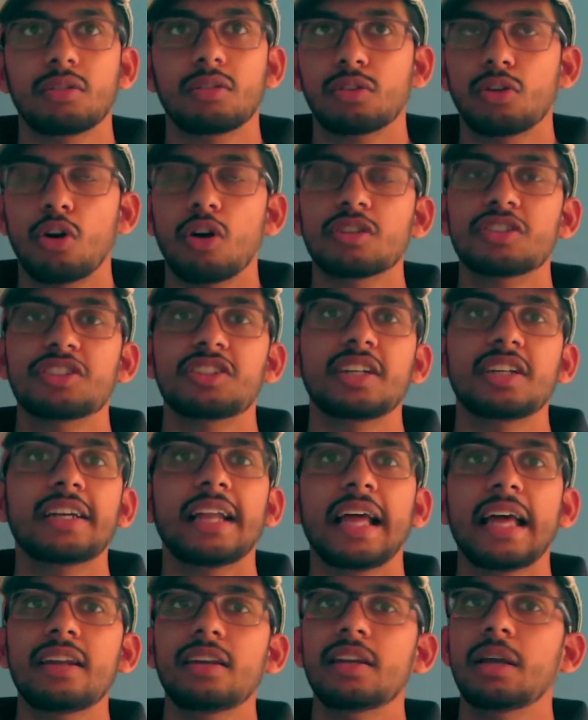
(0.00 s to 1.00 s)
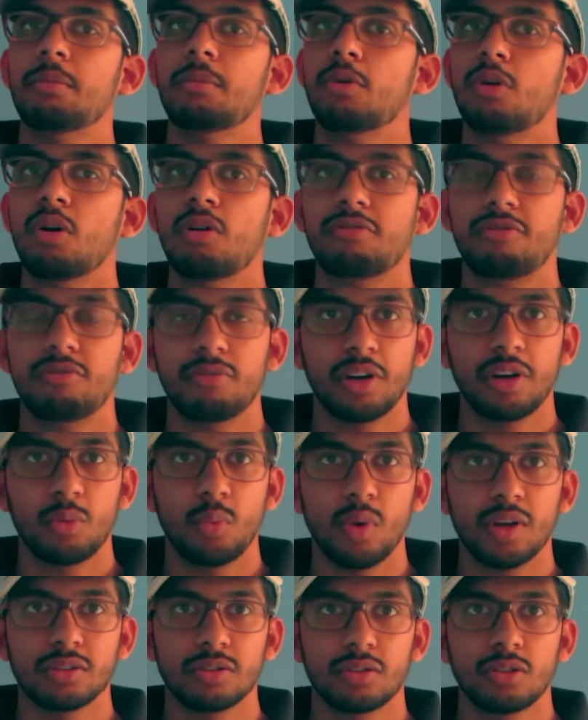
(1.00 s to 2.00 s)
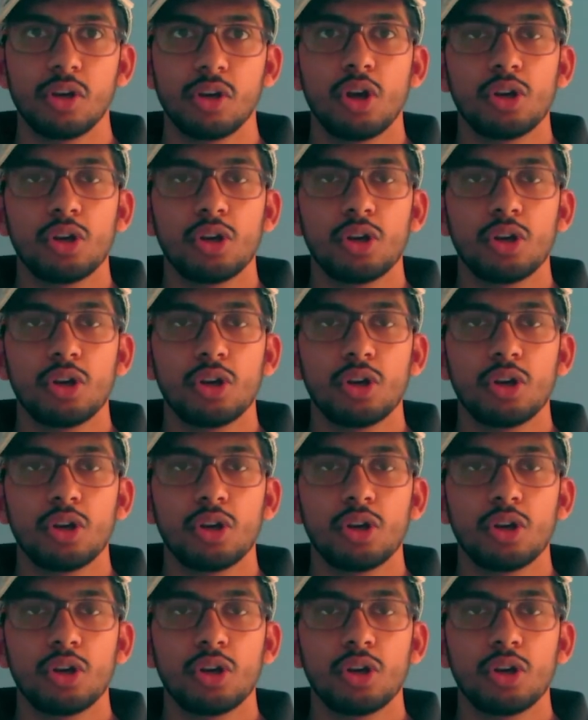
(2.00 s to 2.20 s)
constant n number of requests.